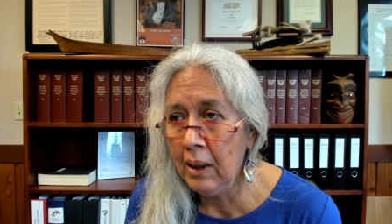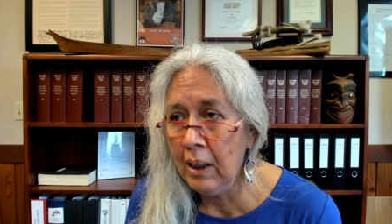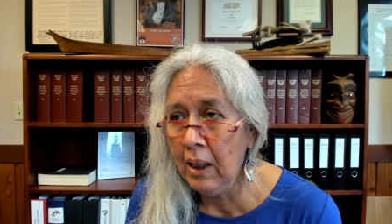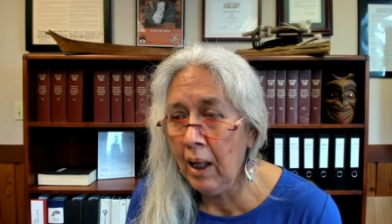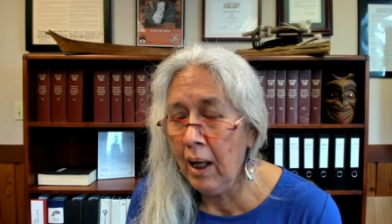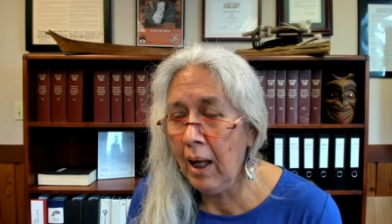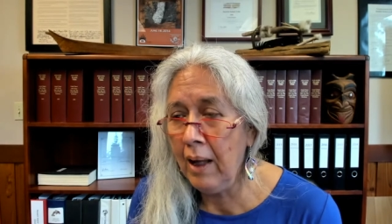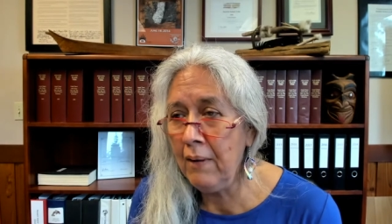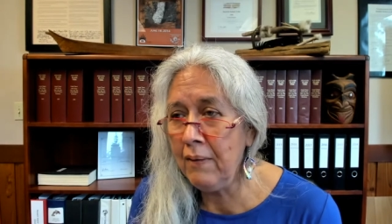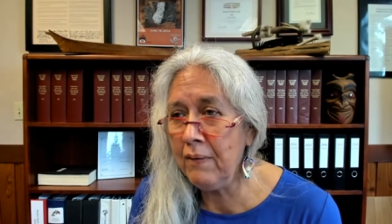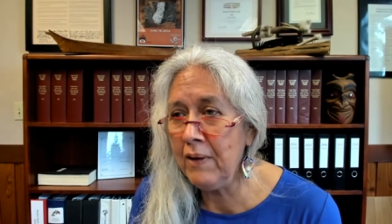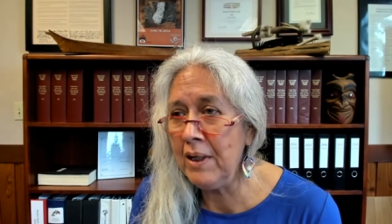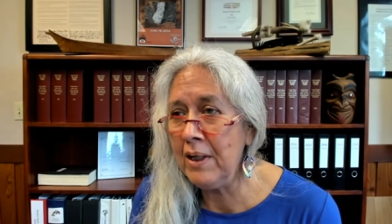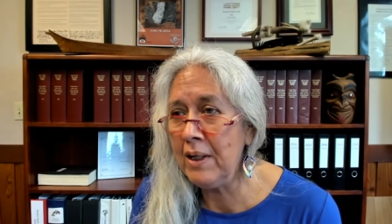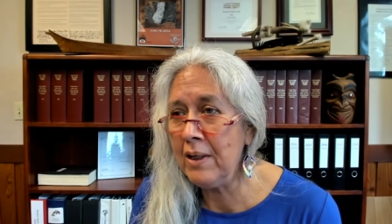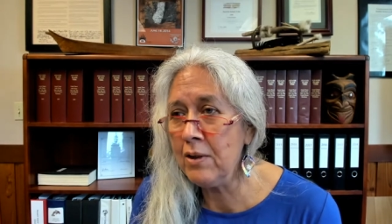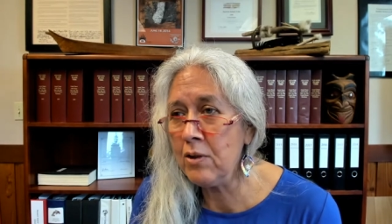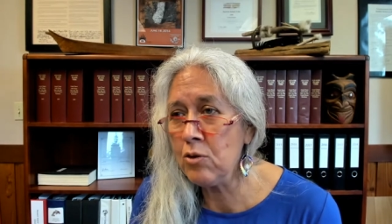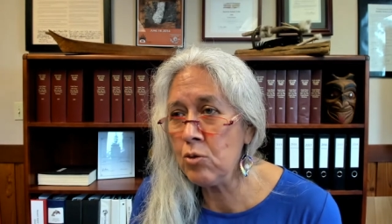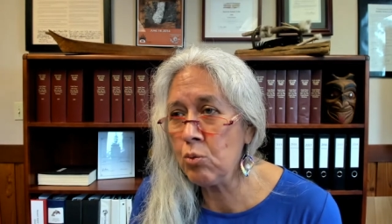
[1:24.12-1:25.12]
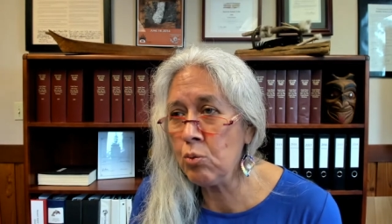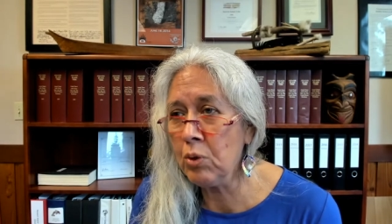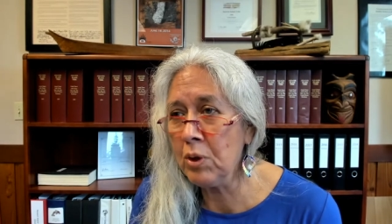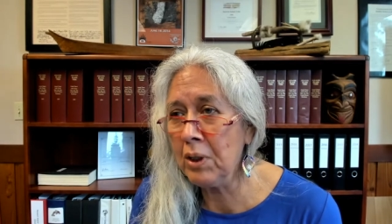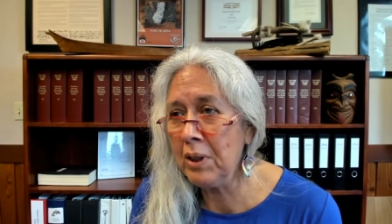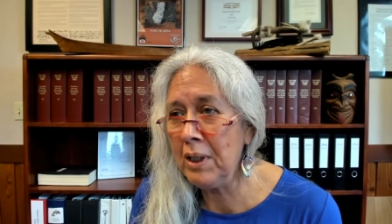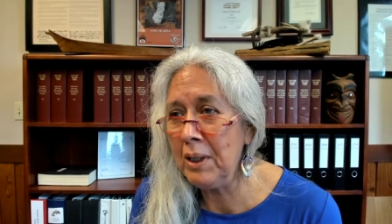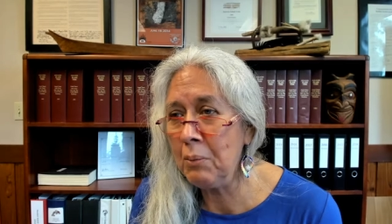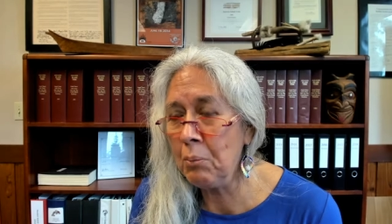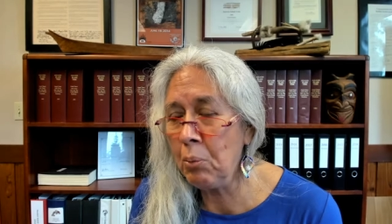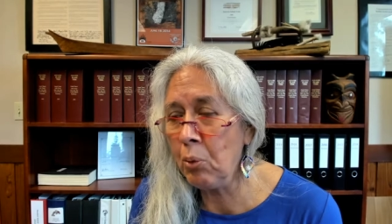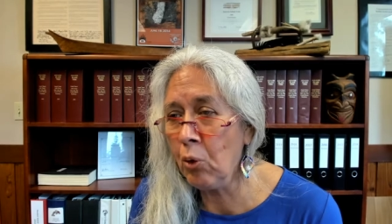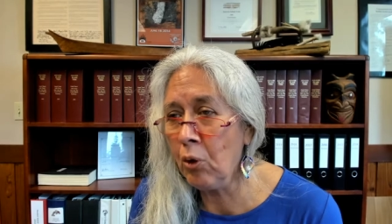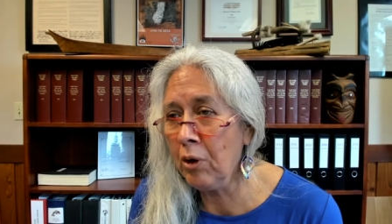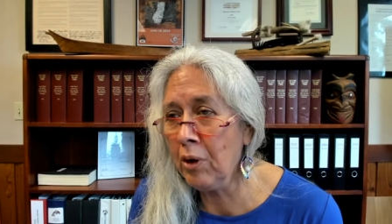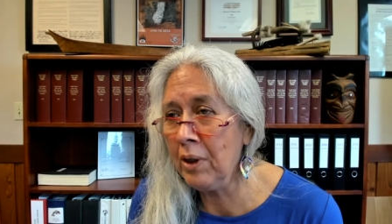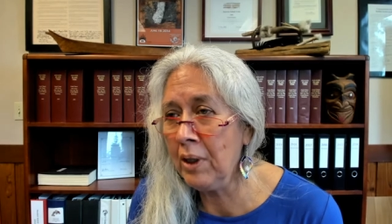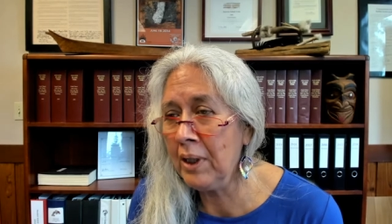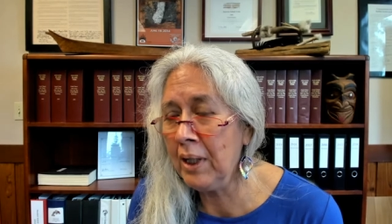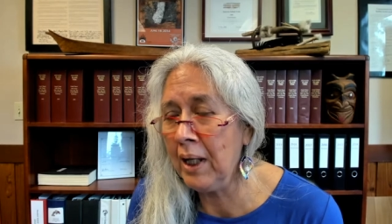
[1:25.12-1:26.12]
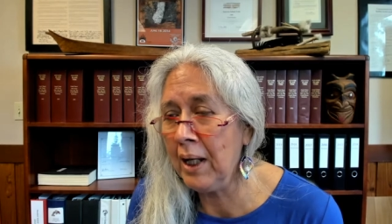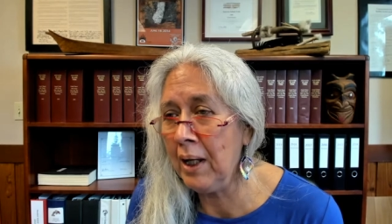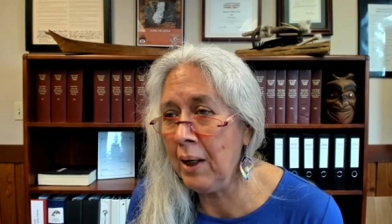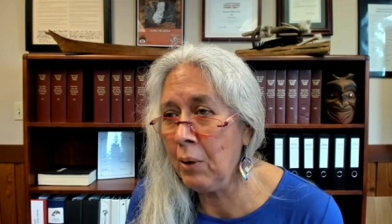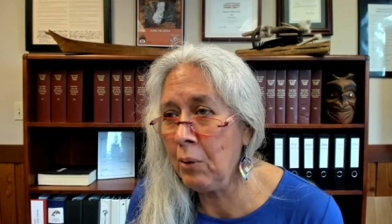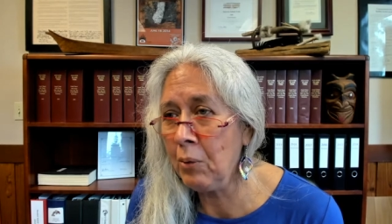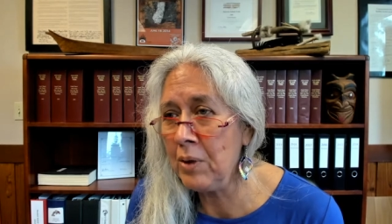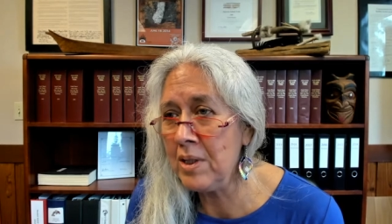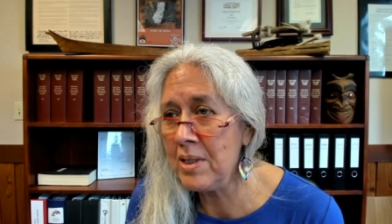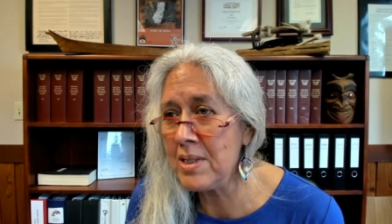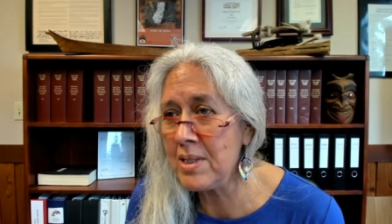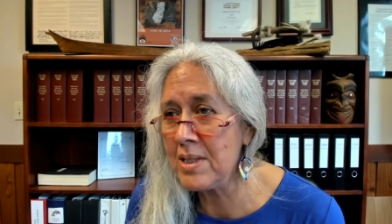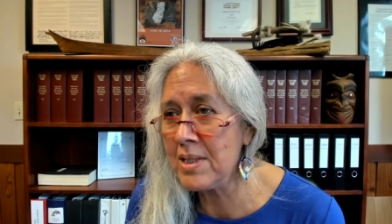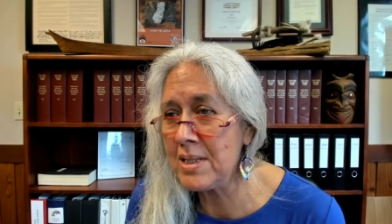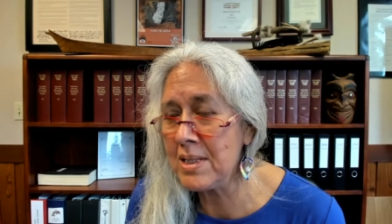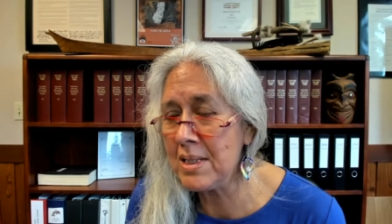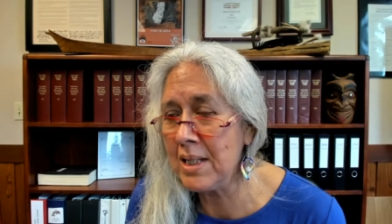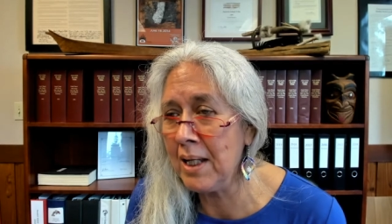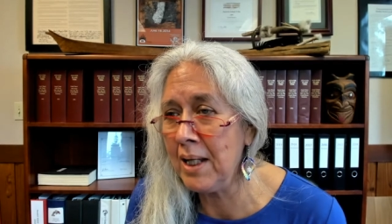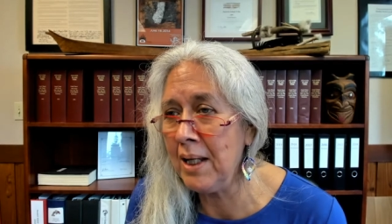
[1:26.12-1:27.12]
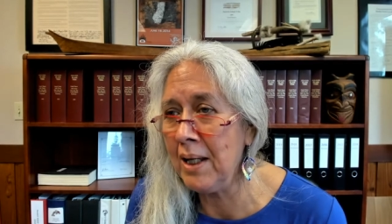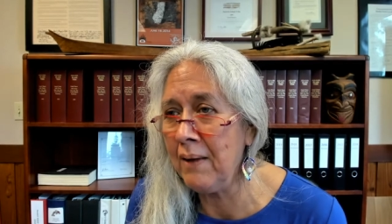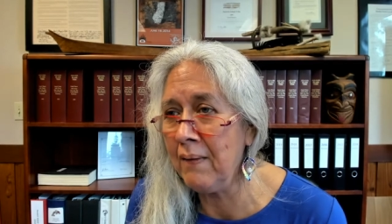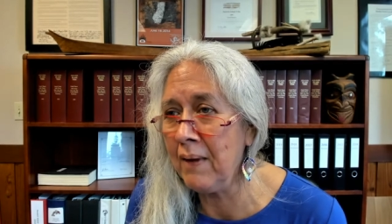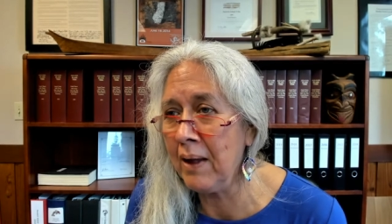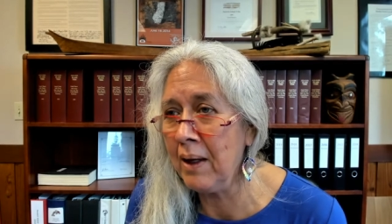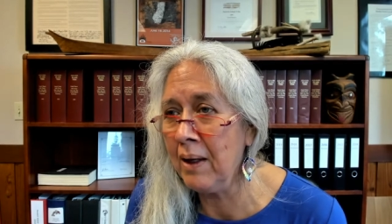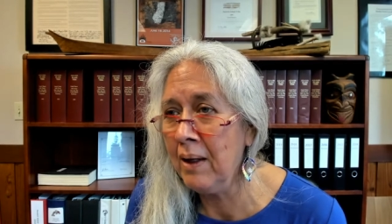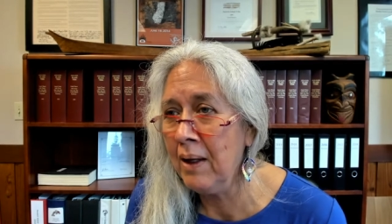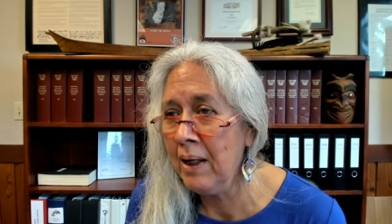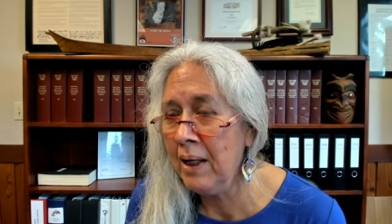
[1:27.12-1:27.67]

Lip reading: I think it's really important, and I always say that